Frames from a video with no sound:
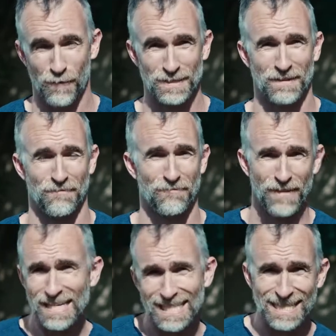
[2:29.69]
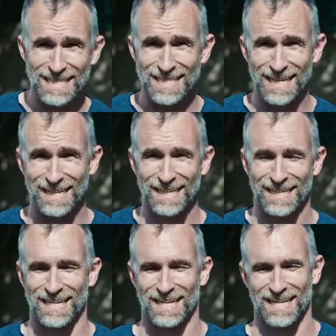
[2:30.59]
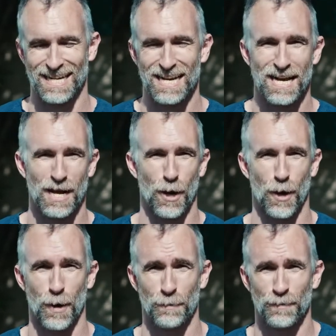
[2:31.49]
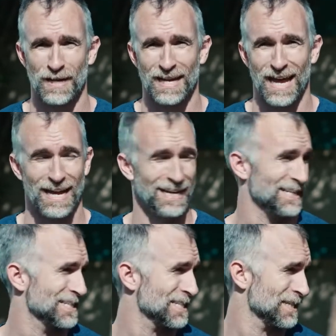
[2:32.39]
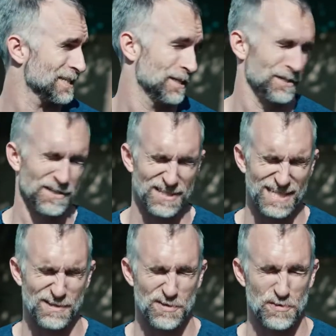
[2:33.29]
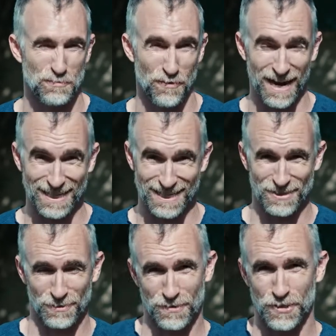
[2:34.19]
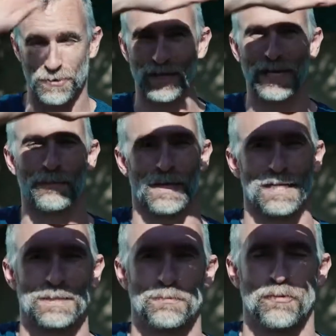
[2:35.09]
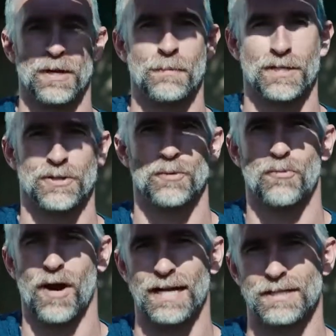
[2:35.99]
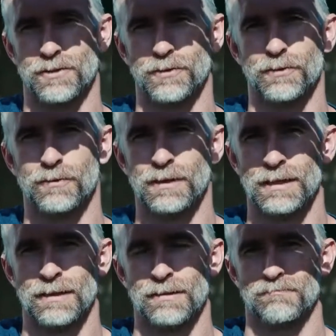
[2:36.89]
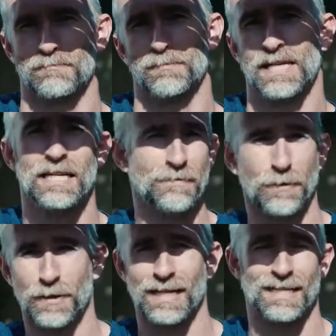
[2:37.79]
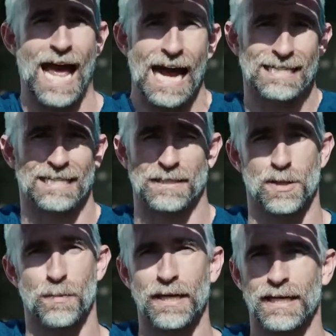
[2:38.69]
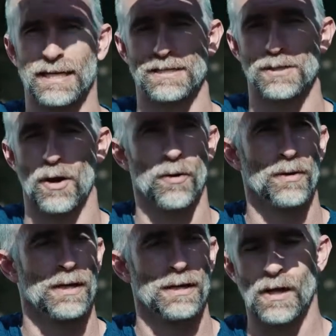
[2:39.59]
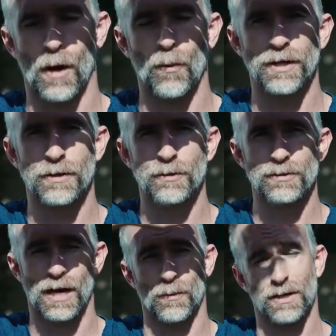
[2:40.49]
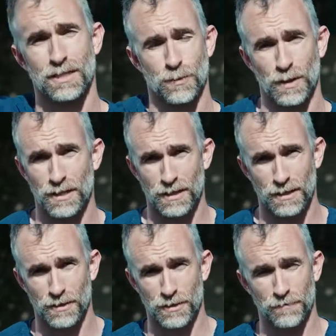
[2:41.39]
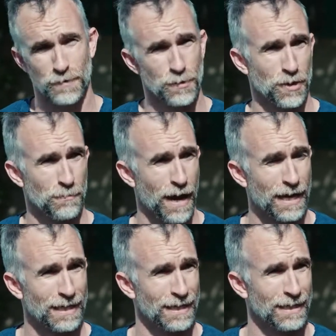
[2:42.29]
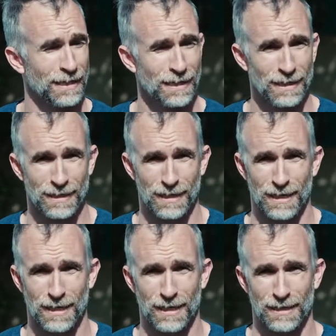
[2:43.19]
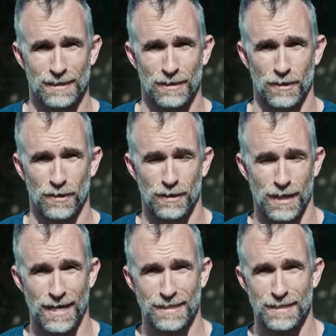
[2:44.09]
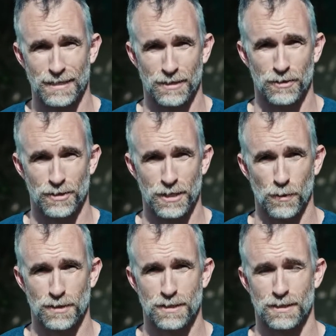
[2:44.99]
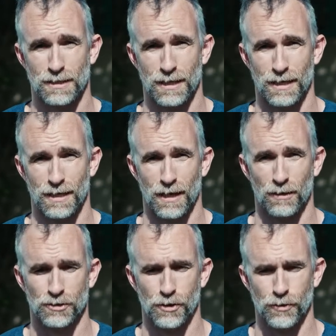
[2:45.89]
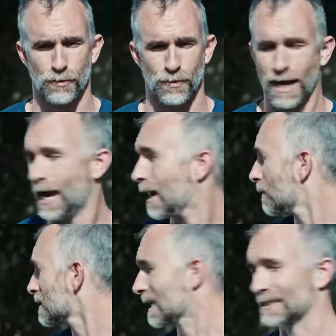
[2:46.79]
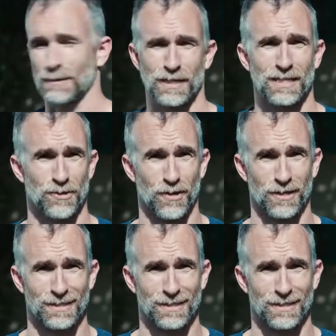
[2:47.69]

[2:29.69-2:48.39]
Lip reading: obviously facing the sun, and it's not just too bright to sort of shoot in, but it's pretty much too bright to be interviewed in, to act in, to speak in. So I want to swing the diffusion back in, and see I'll show you how exactly we construct